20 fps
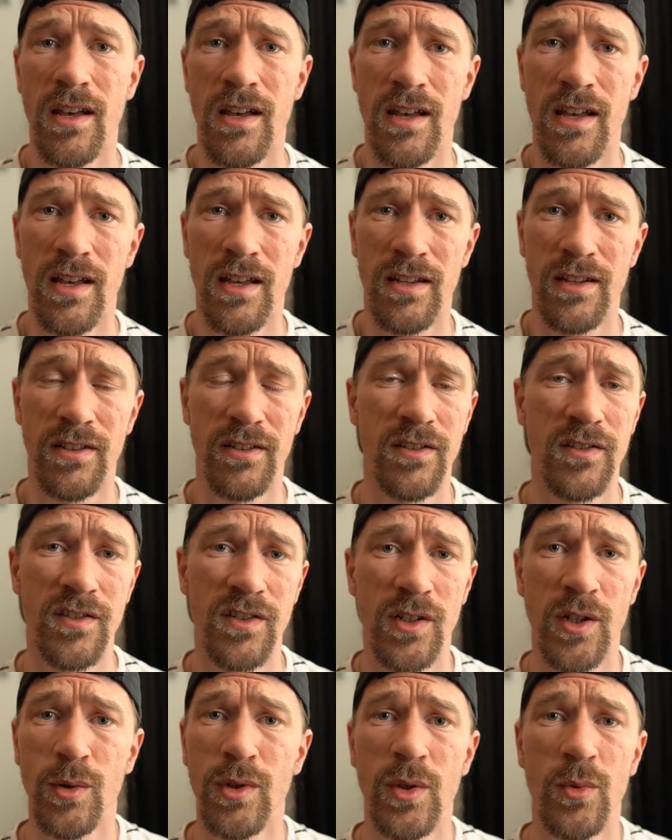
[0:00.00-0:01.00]
And this
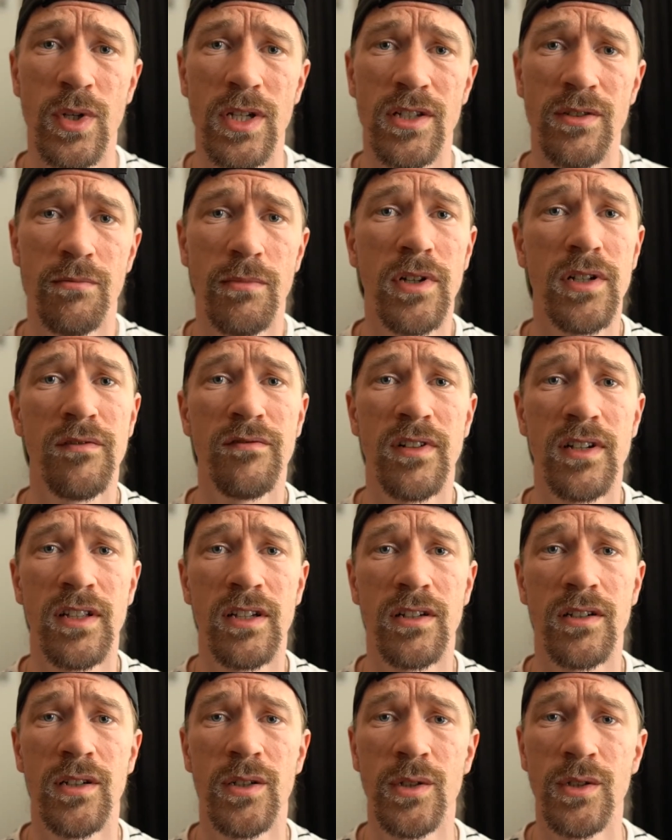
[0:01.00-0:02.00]
the only way to modify the
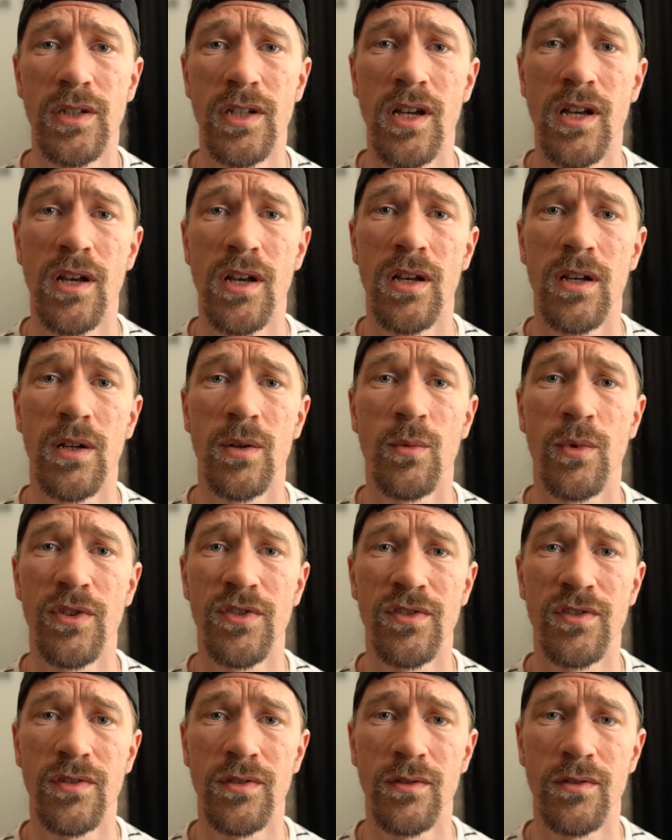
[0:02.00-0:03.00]
code
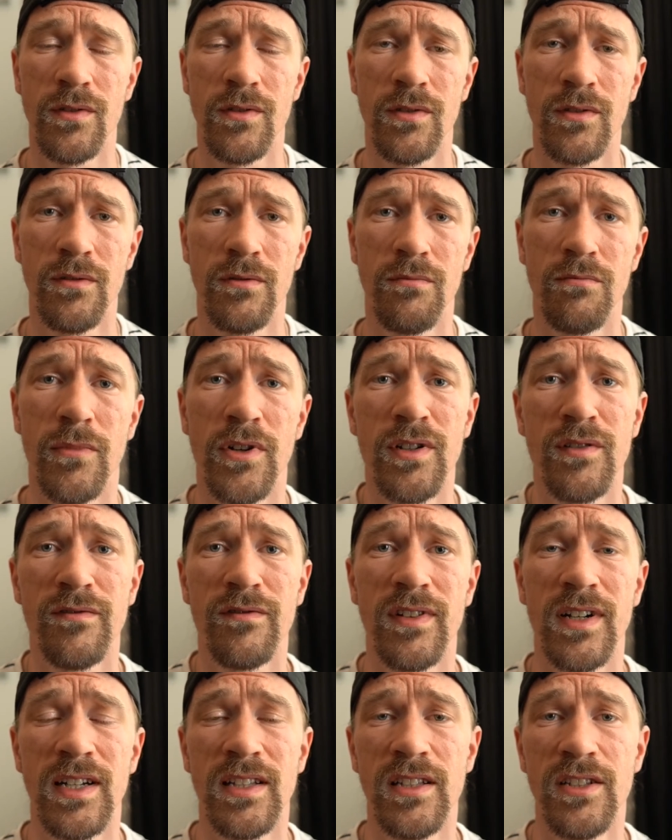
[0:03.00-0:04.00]
was to
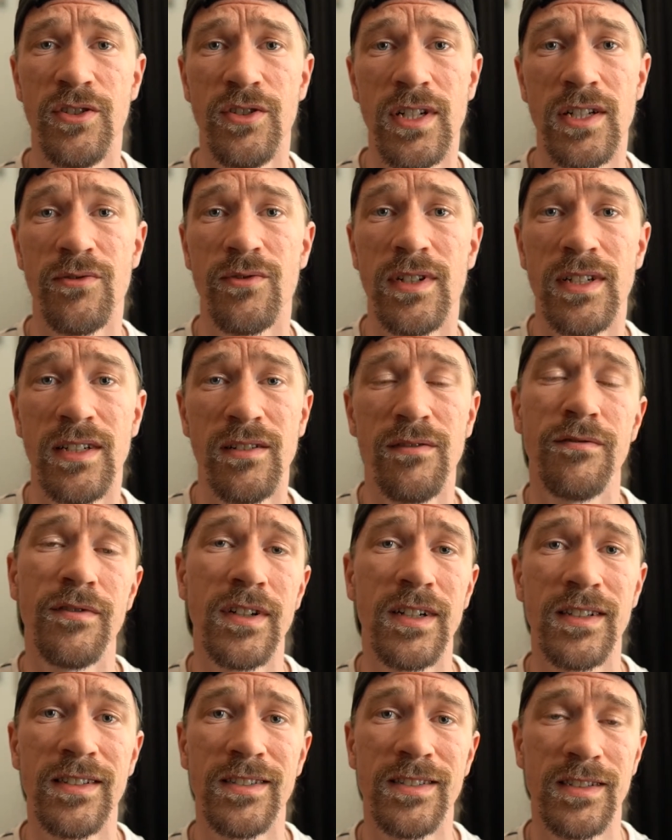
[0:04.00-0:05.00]
modify the generated
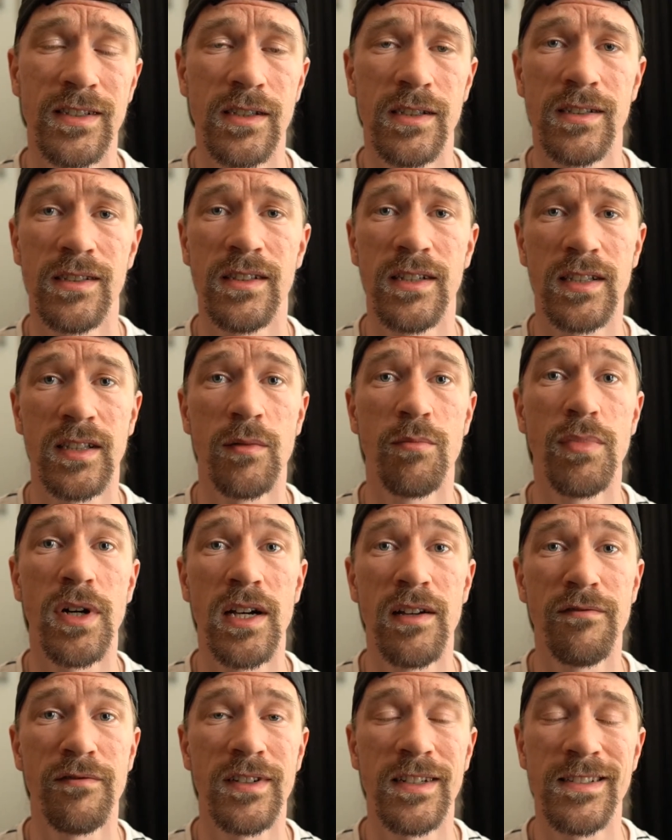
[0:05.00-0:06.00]
files, like the py
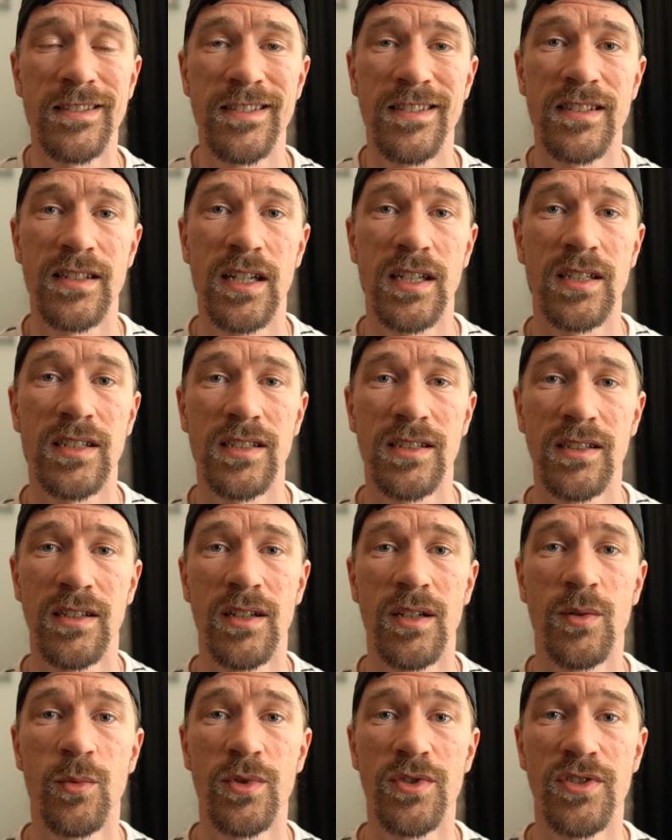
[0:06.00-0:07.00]
files that
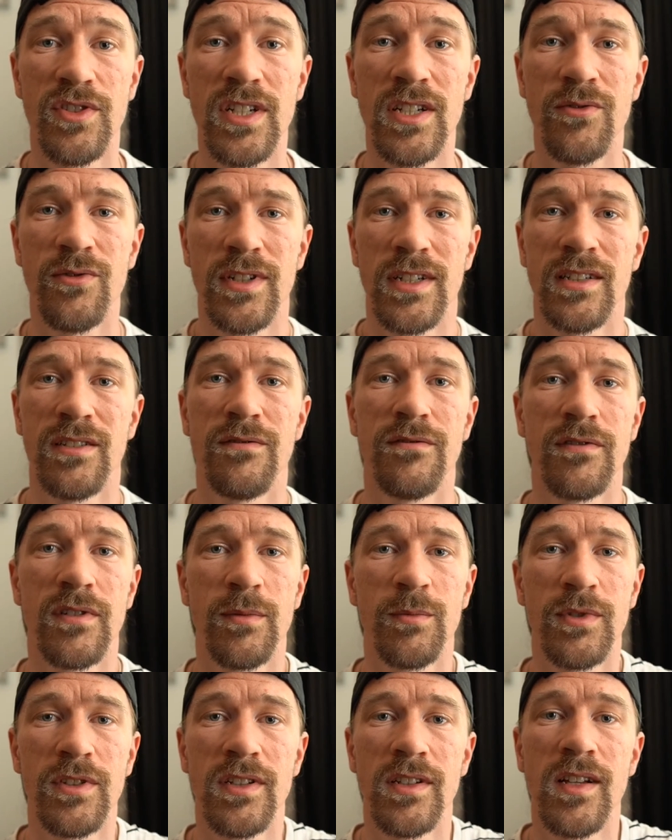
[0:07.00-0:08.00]
was generated
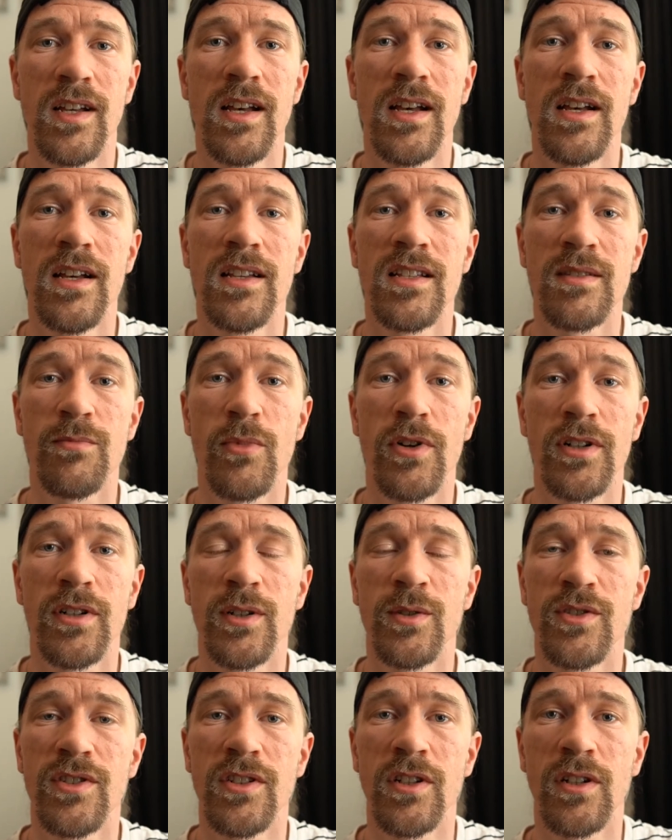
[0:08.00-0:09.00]
from the
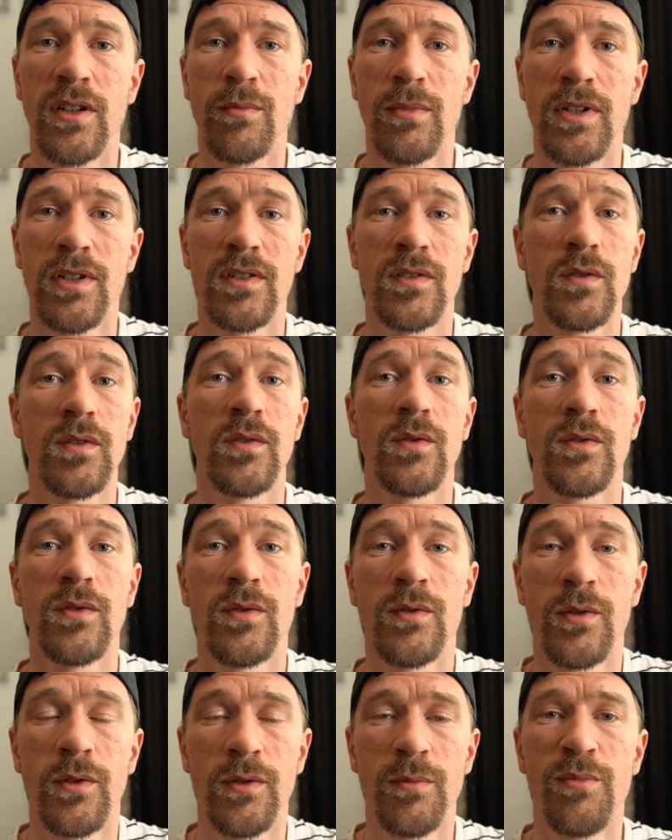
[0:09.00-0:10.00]
SmartNotes document,
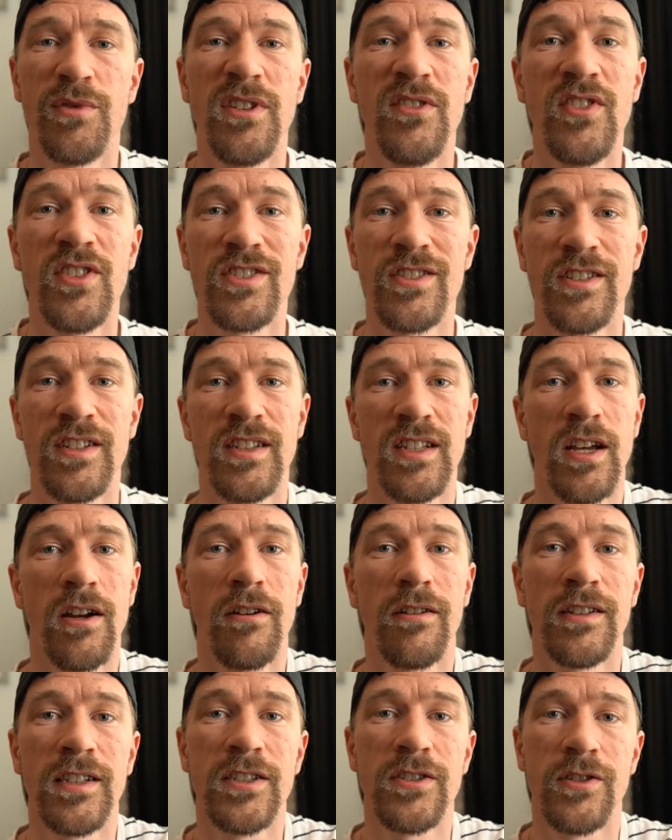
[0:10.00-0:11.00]
or previously the
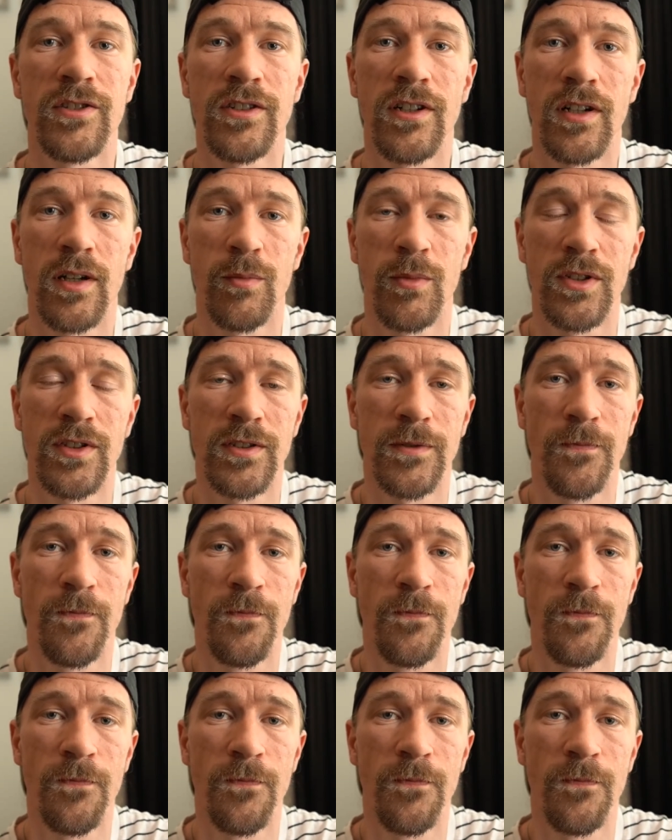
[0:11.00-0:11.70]
rliterate document.